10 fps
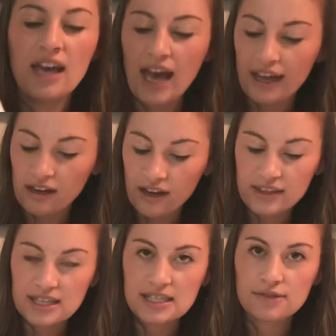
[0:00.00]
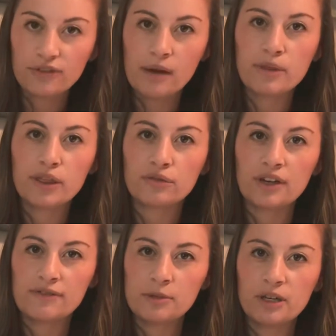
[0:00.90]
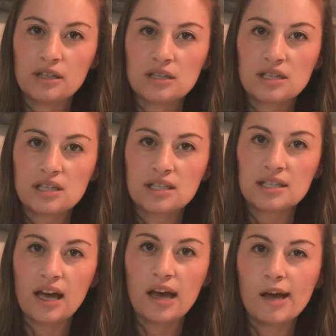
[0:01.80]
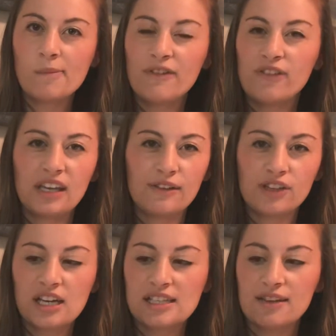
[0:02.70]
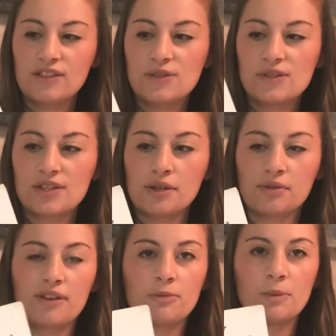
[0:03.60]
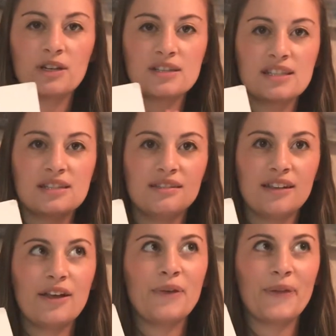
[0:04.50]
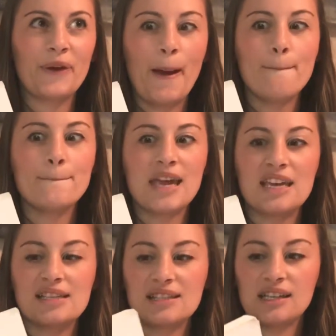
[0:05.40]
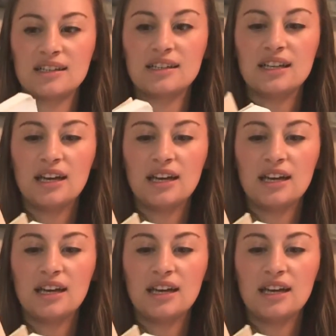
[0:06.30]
I got this from thrift books. If any of you guys have used thrift books, they're amazing.